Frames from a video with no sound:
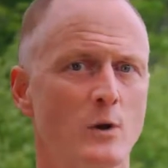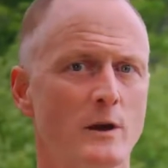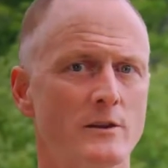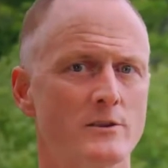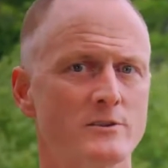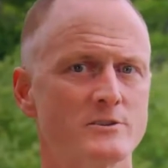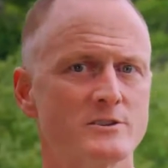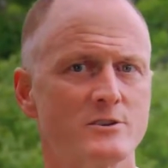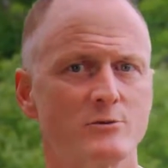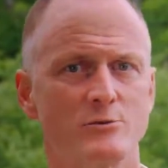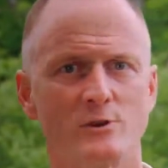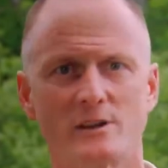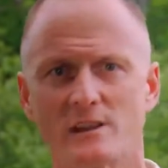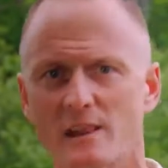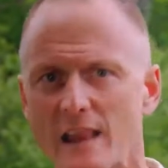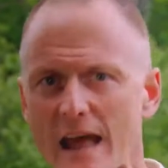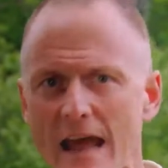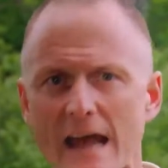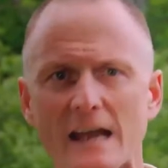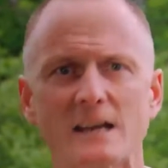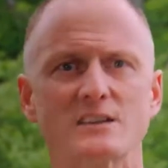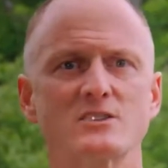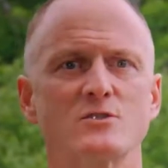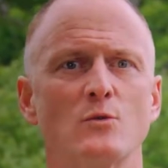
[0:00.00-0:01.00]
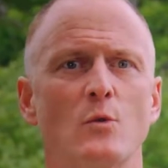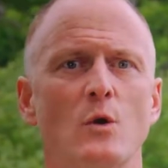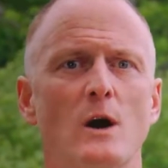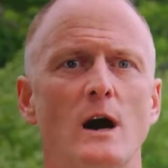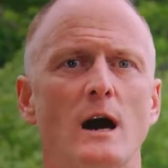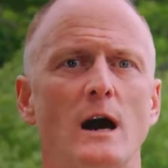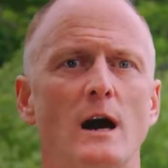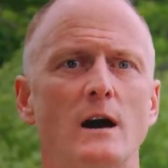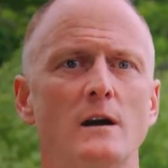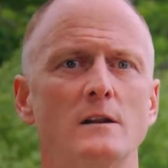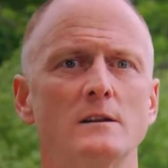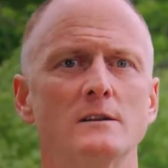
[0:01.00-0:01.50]
whether to relax a
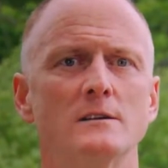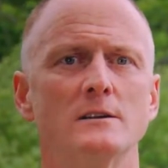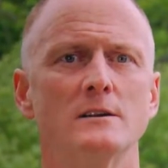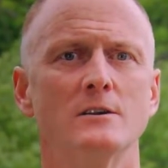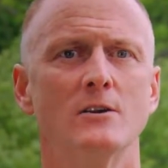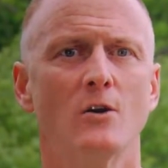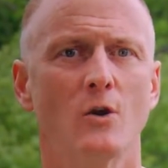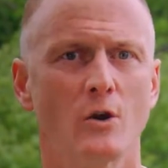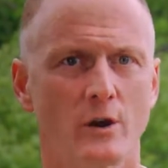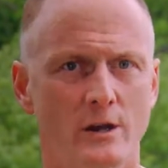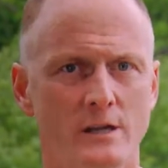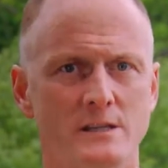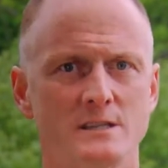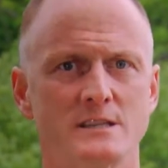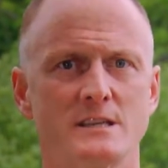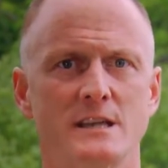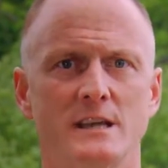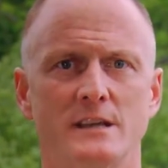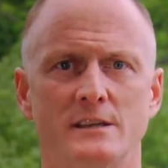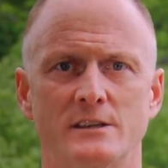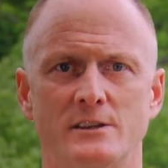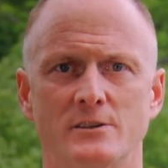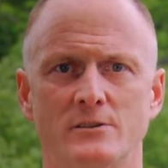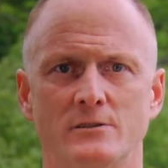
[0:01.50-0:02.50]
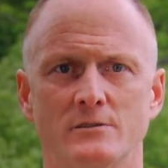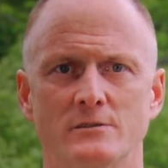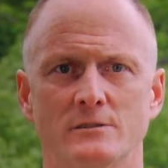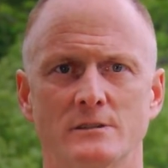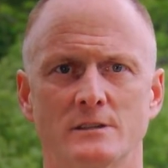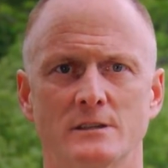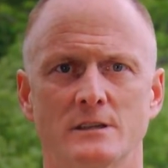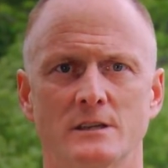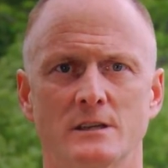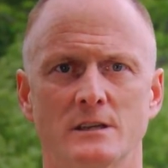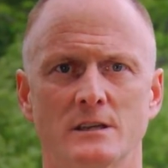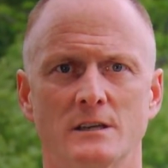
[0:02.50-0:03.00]
while or continue.
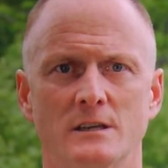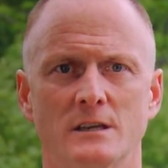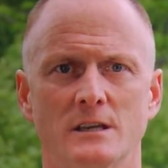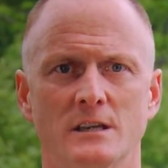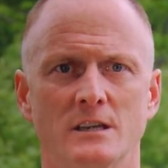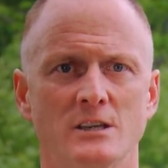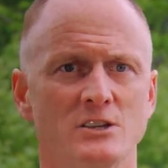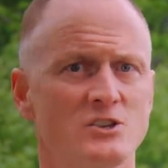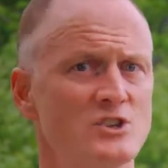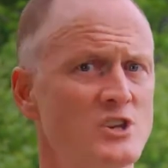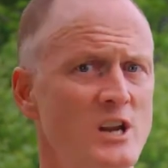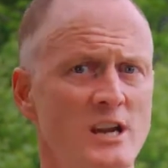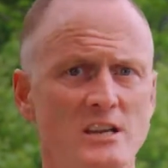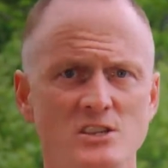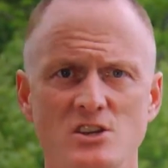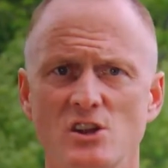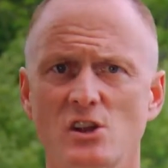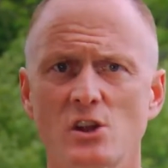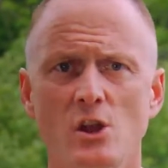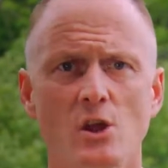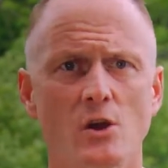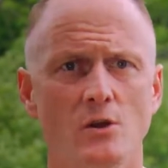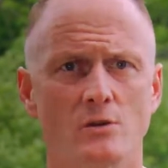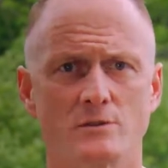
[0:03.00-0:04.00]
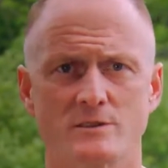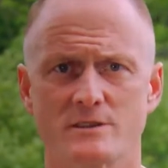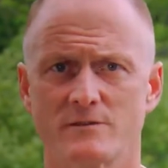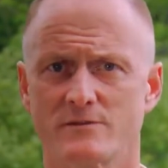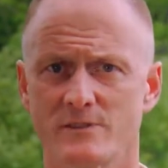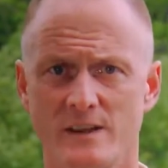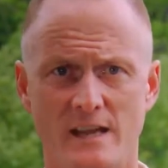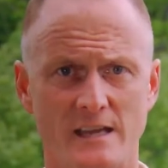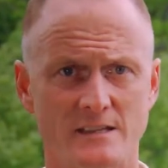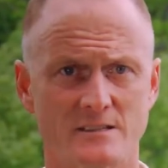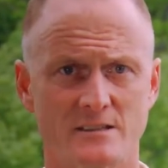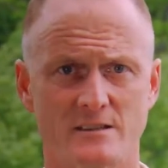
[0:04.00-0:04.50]
Change clothes if
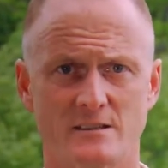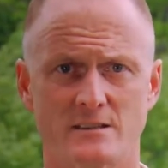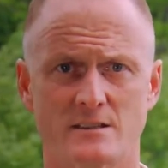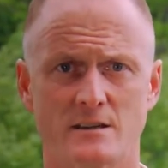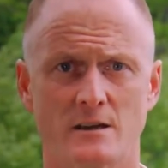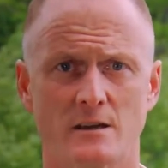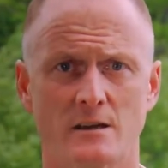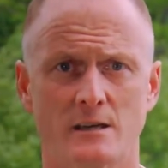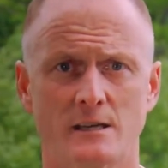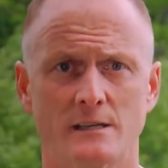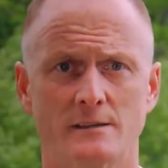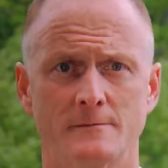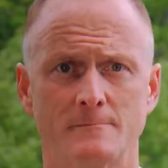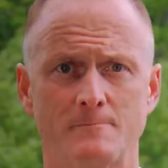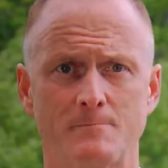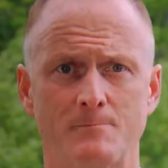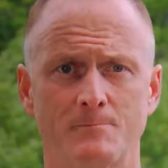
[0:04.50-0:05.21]
necessary.